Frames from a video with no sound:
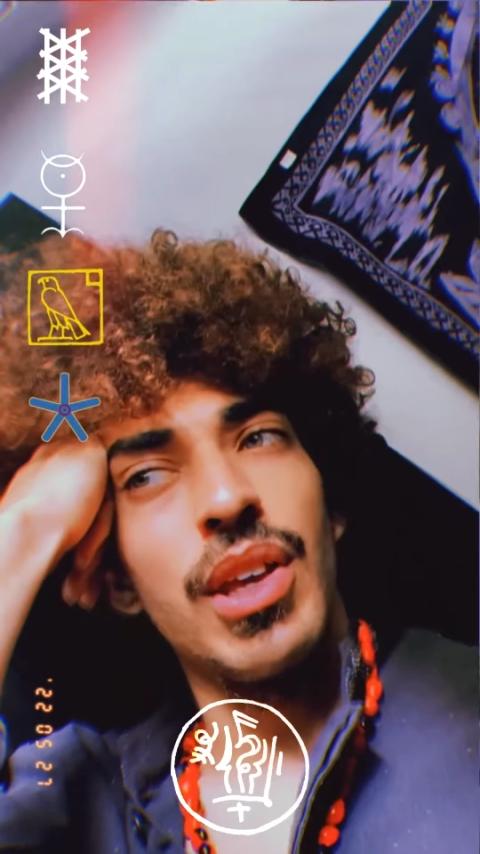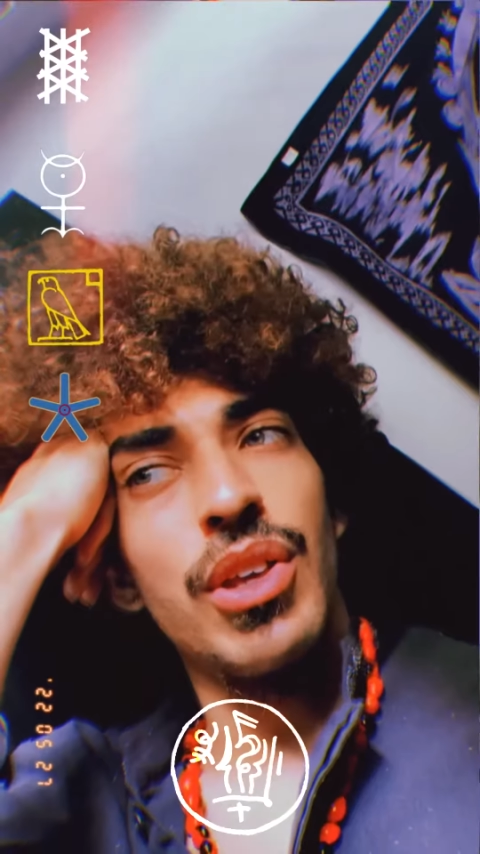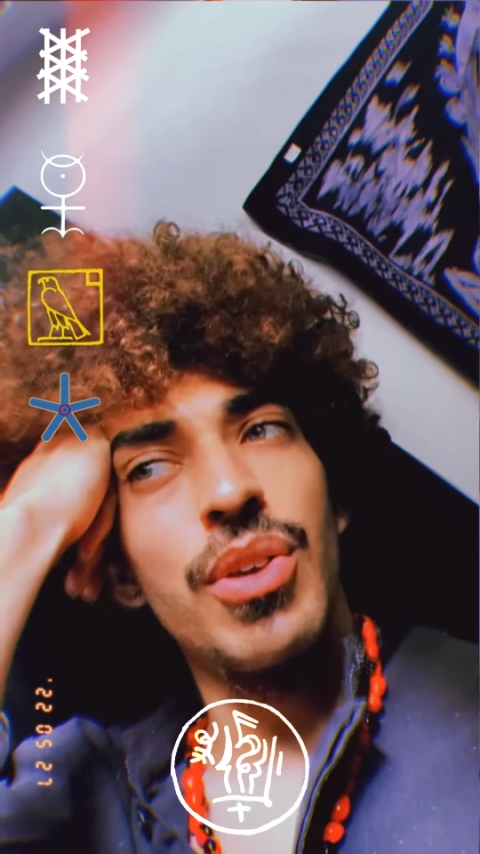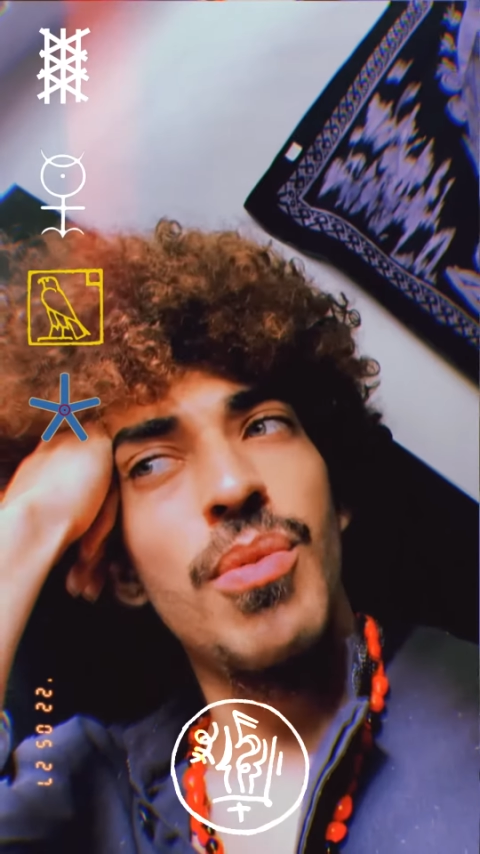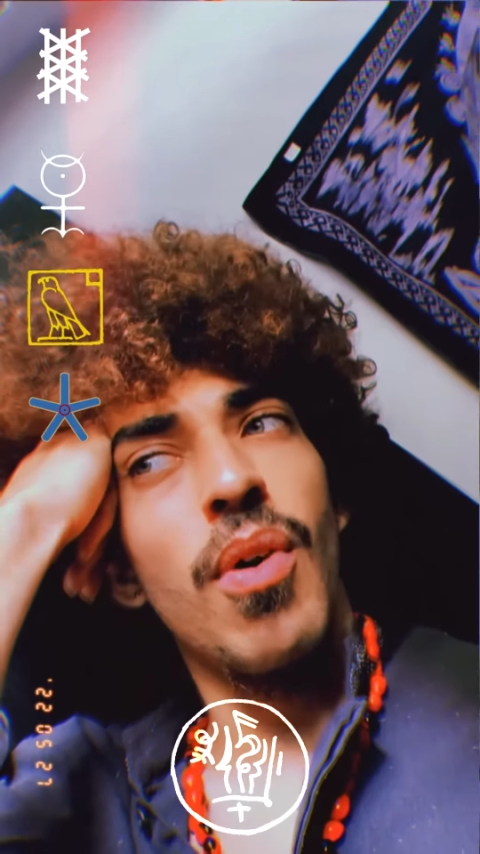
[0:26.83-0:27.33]

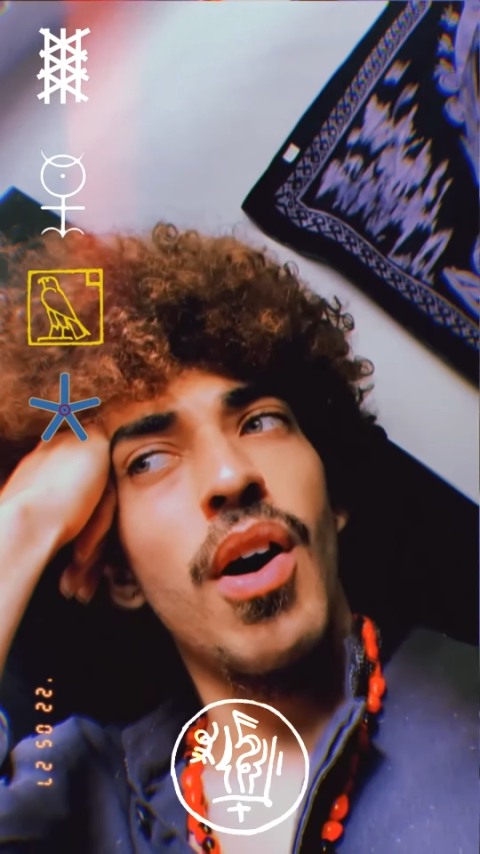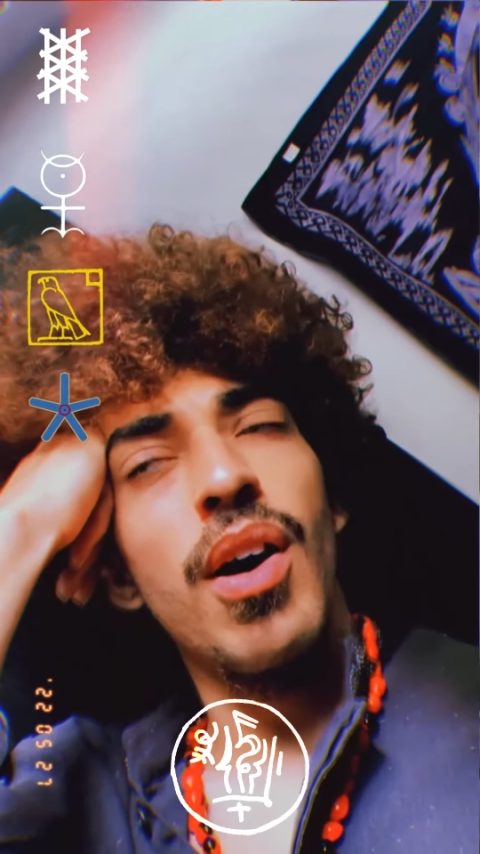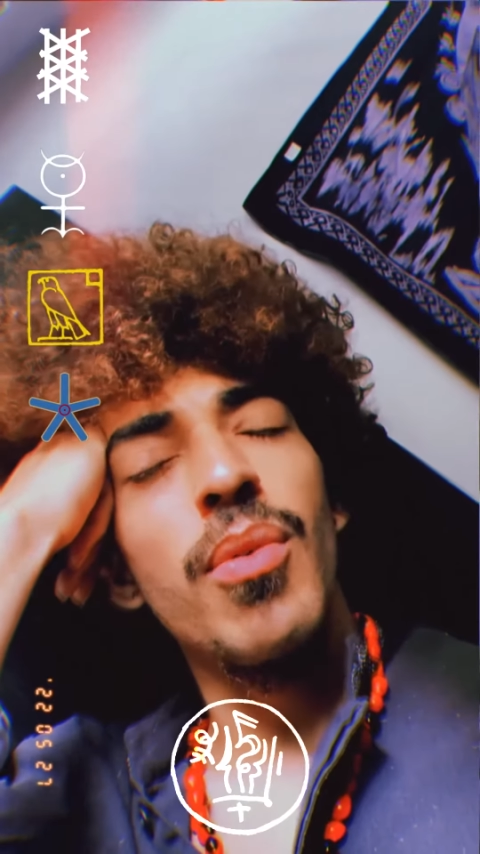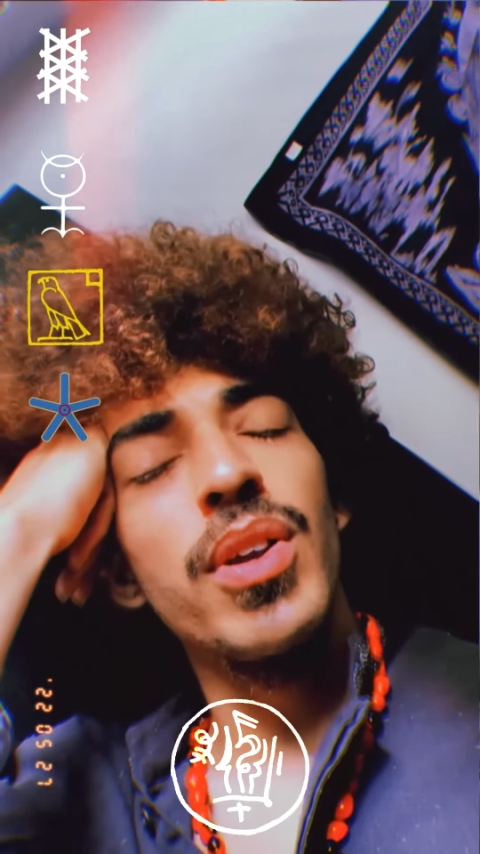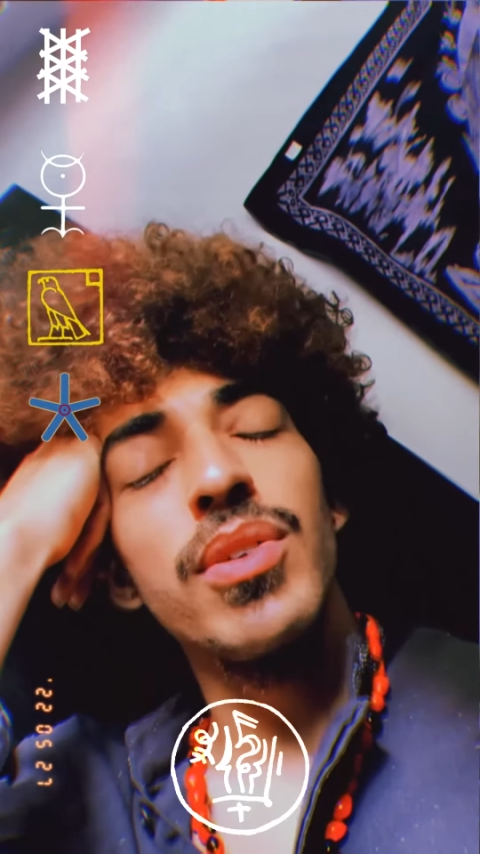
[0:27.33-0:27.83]
You
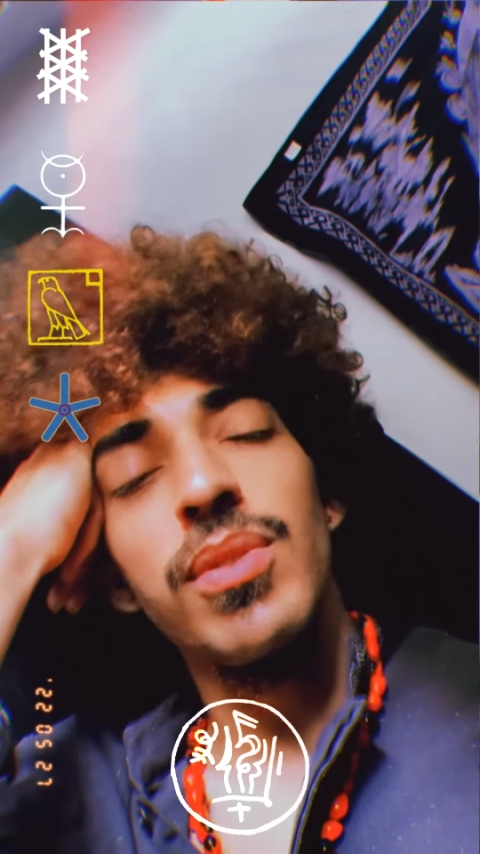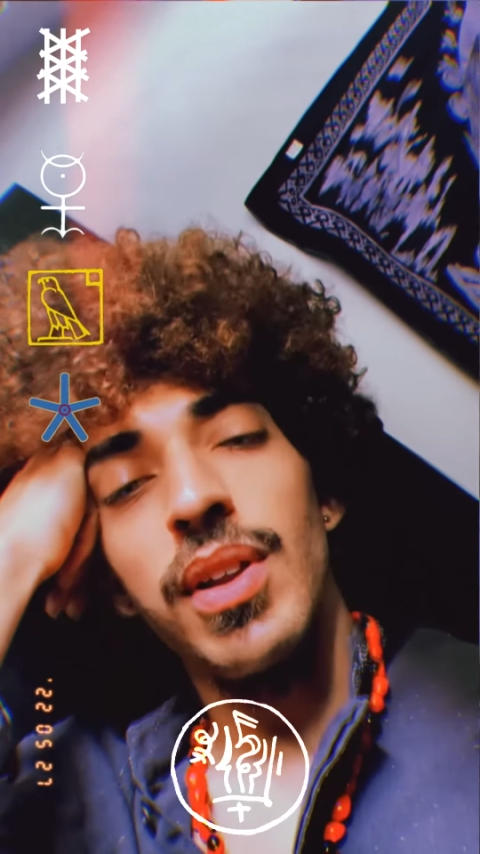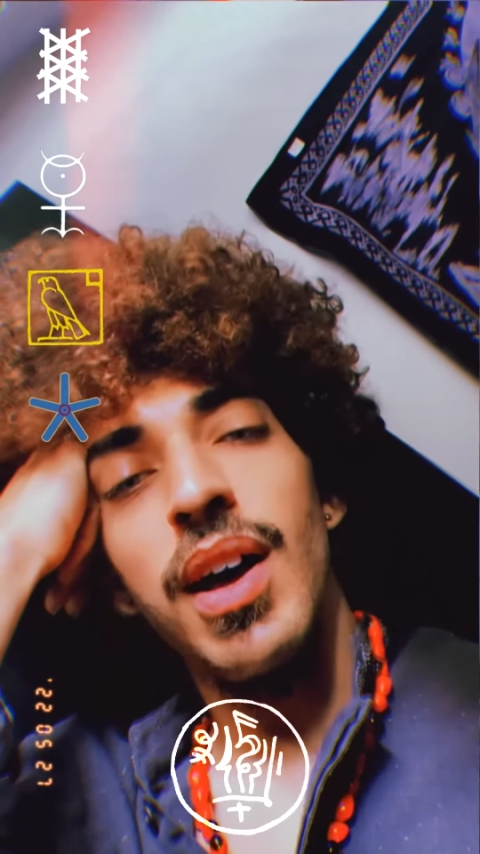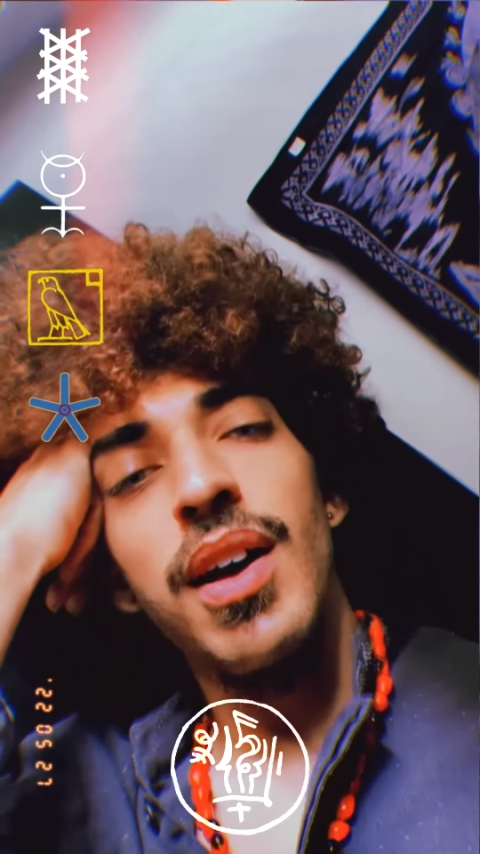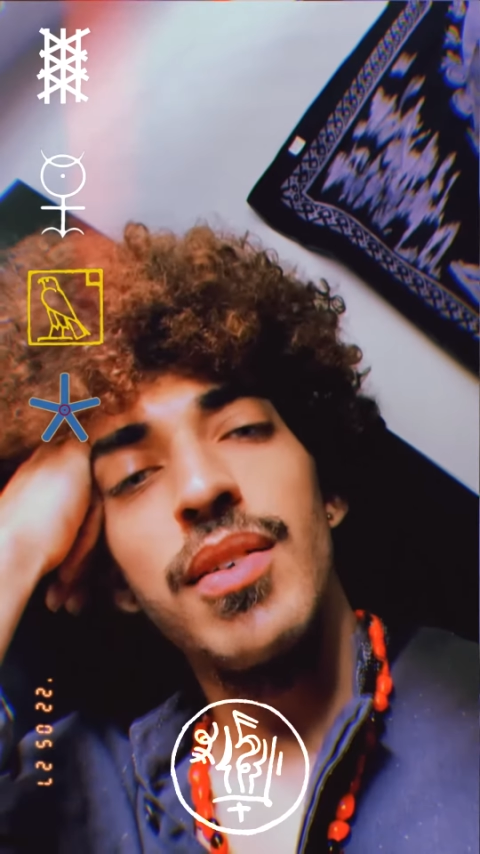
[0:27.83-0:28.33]
are what you
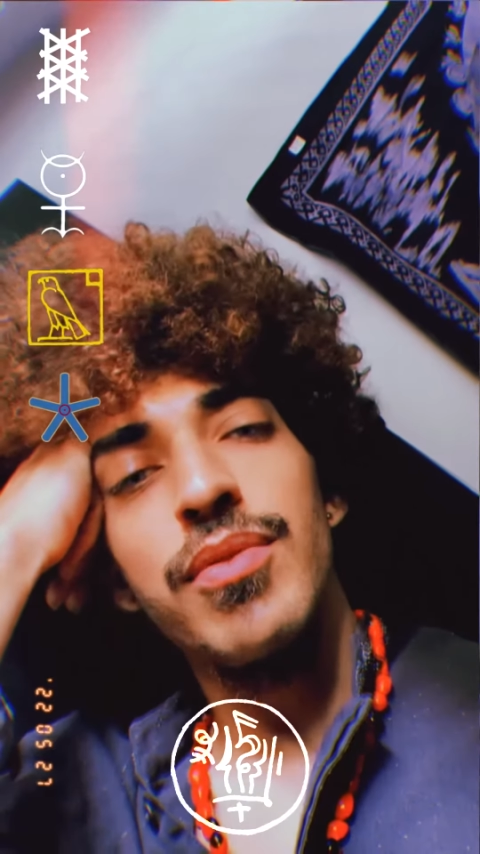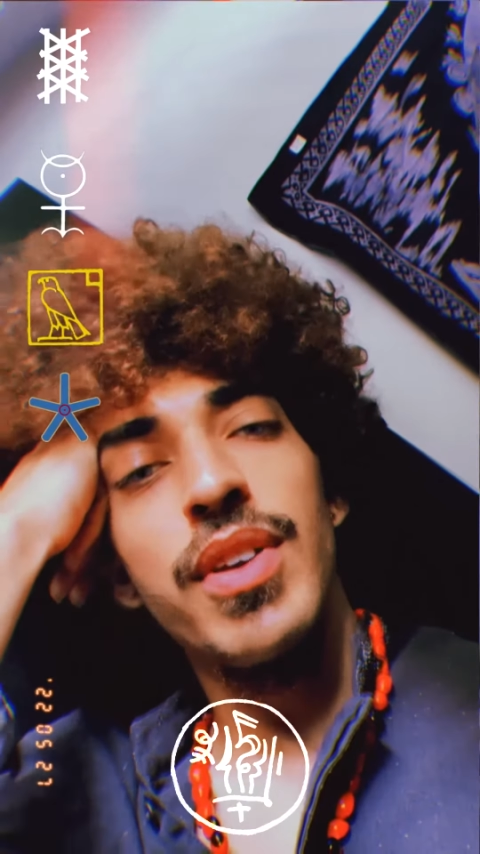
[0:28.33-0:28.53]
love